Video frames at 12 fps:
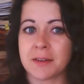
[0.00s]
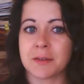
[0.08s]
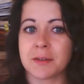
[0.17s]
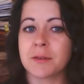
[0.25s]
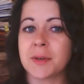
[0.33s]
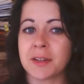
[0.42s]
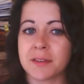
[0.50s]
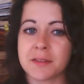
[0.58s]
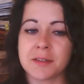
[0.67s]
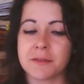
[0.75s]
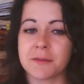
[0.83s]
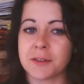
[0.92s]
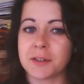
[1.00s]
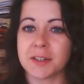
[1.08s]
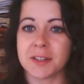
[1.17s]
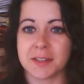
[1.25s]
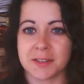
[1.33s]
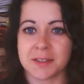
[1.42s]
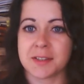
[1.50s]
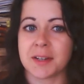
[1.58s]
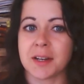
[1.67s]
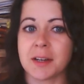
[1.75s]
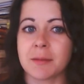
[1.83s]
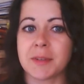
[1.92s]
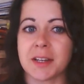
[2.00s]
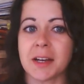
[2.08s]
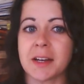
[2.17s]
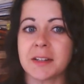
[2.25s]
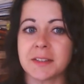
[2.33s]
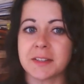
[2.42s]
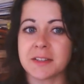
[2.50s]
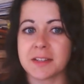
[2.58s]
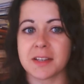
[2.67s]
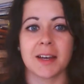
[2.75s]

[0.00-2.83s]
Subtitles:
roaming through the forests and up the hills